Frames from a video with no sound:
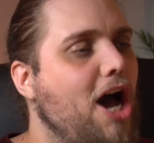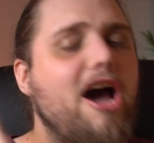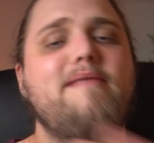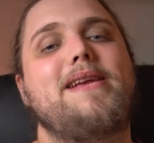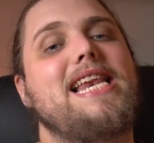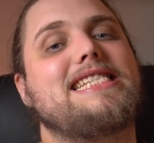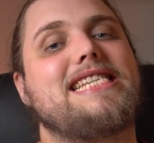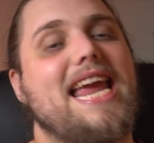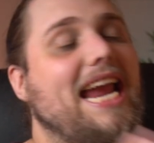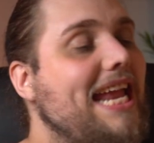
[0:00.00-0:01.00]
I've been
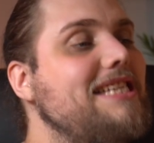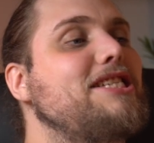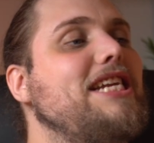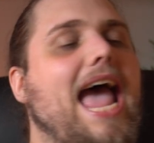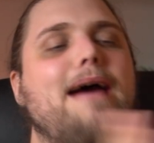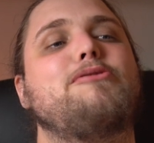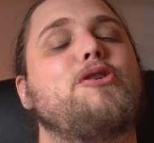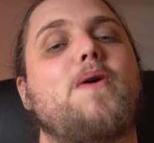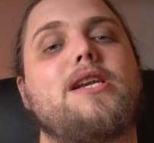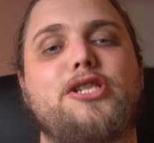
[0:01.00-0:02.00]
listening. It's
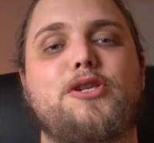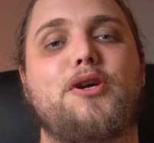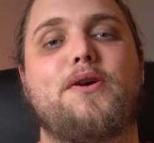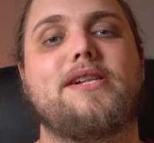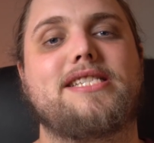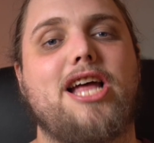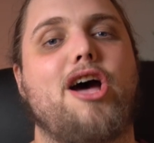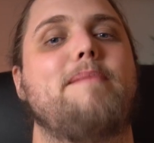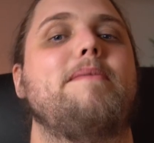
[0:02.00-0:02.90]
Capture One tutorial time.